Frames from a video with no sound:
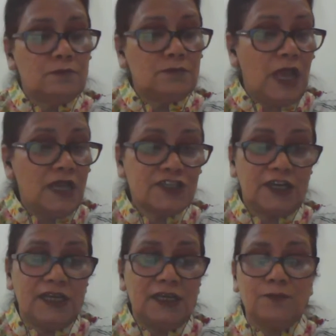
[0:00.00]

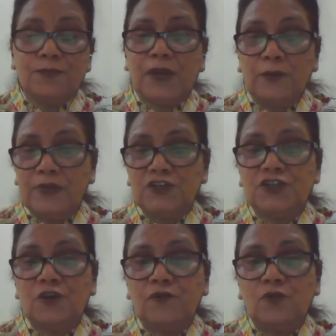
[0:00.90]
Lastly, Prime
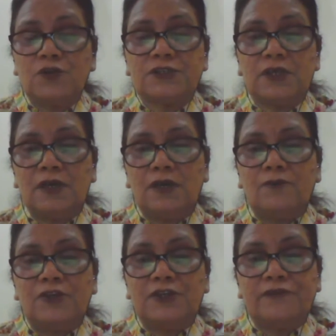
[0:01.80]
Minister, of course,
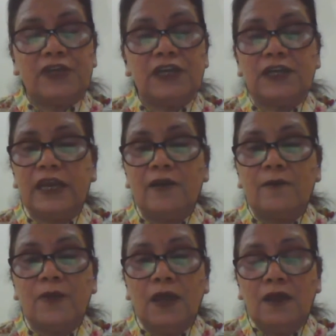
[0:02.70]
we definitely
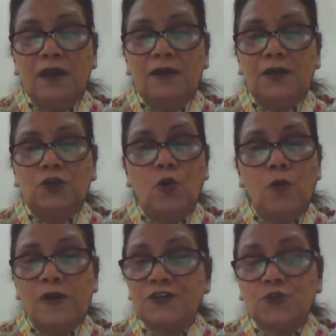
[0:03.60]
have no
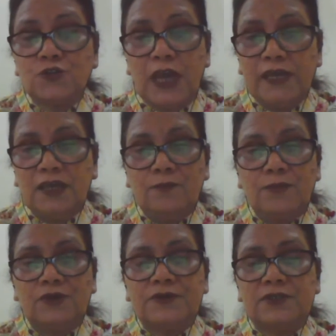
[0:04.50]
words to thank him,
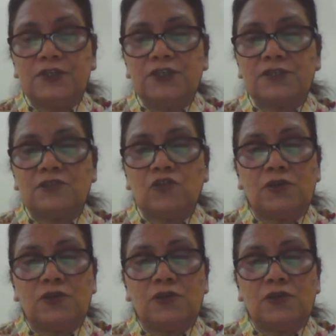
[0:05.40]
because he is
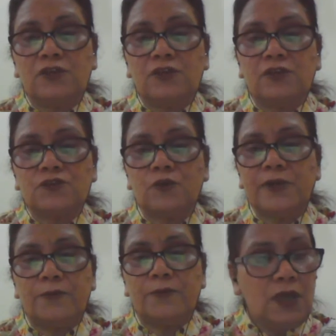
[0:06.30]
thinking so much
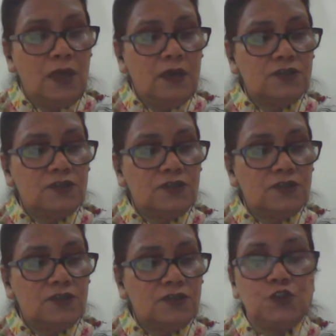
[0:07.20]
about the
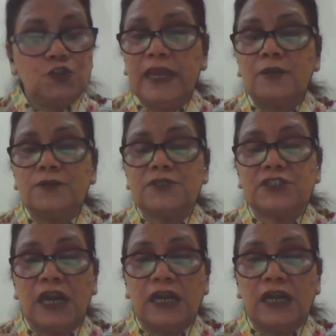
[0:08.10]
youth and
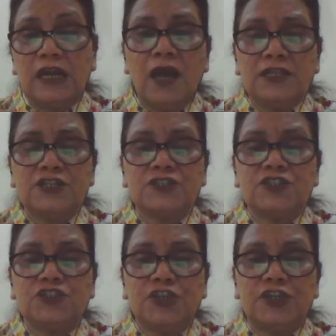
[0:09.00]
starting all these
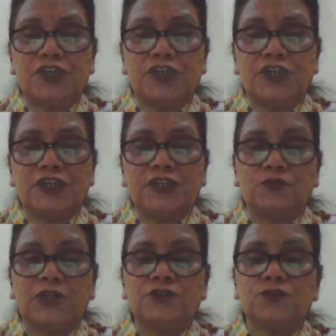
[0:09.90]
initiatives for
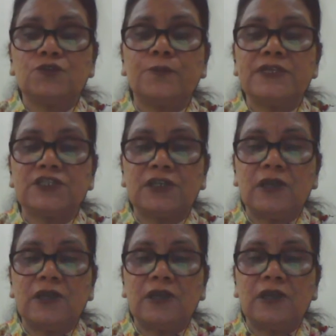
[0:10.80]
the youth, and youth
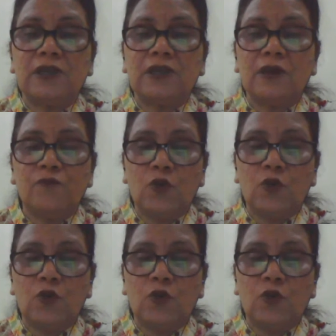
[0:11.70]
must come forward